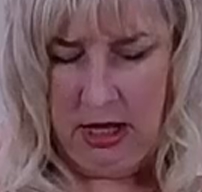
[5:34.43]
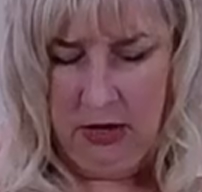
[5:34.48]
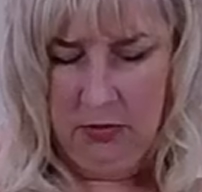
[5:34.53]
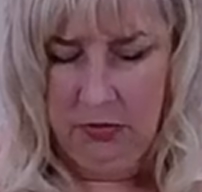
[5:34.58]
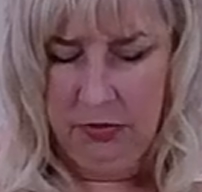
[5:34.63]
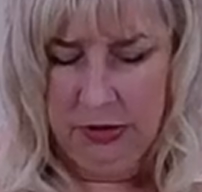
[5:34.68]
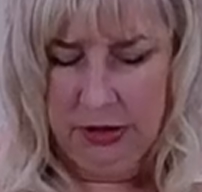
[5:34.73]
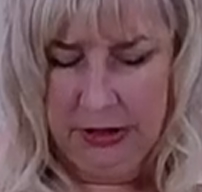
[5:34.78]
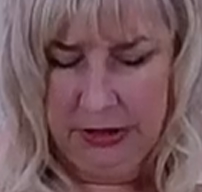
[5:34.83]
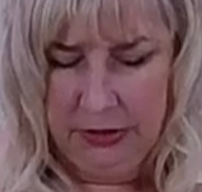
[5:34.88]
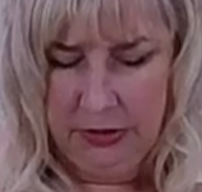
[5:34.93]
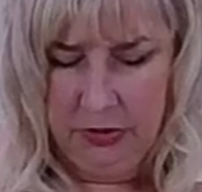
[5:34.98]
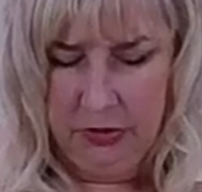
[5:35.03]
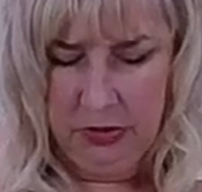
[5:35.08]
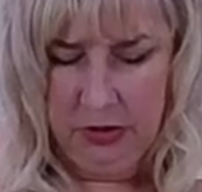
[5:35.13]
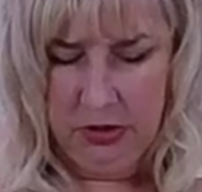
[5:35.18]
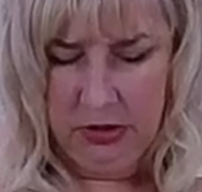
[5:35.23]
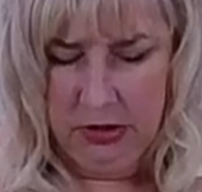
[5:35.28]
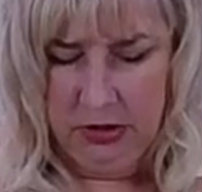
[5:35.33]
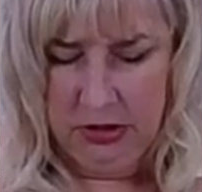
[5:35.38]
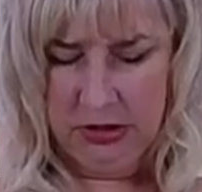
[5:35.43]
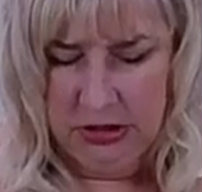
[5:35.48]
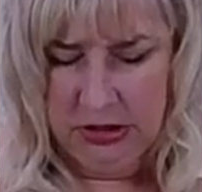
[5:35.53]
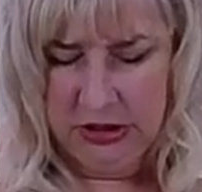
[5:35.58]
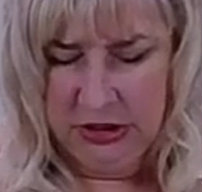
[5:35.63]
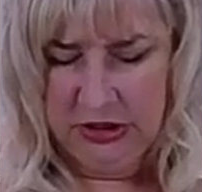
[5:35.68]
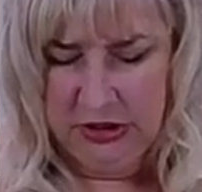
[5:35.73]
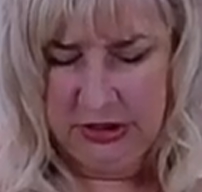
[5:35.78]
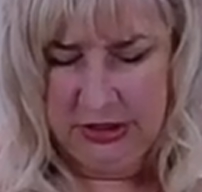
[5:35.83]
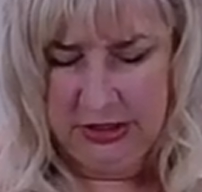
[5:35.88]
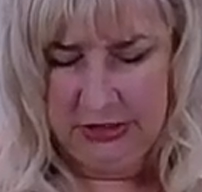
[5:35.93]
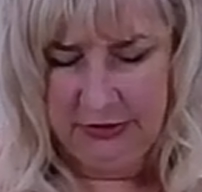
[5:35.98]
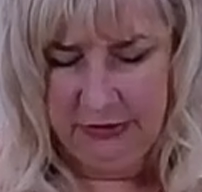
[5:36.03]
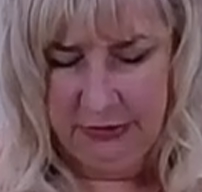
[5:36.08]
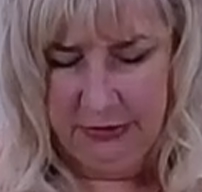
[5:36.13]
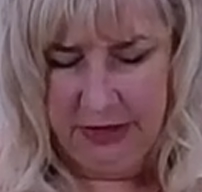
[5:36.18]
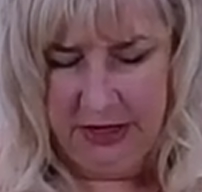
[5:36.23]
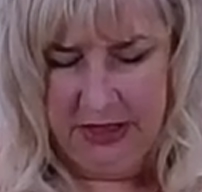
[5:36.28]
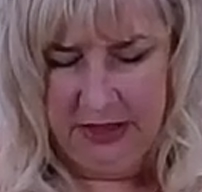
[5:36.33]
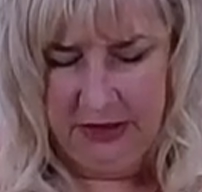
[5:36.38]
blue to this
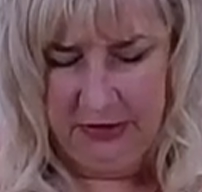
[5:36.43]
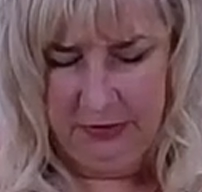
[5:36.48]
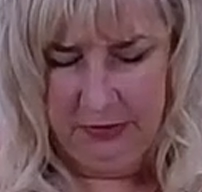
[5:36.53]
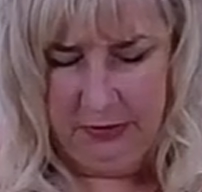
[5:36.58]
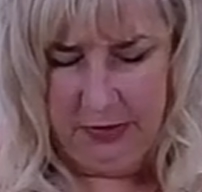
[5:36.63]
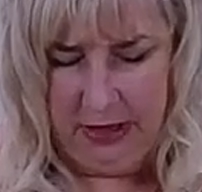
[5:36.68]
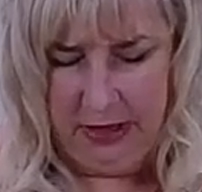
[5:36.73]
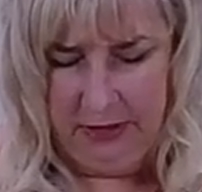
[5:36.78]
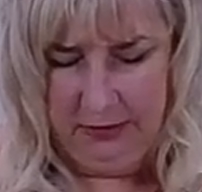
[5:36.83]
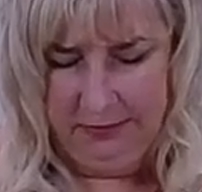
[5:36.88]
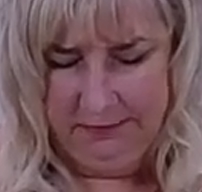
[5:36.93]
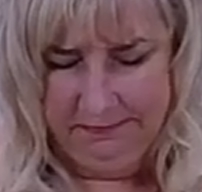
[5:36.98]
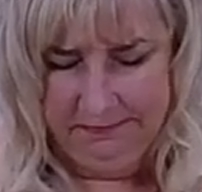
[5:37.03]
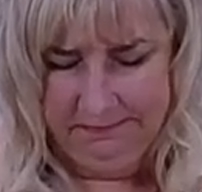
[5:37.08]
wreath as well.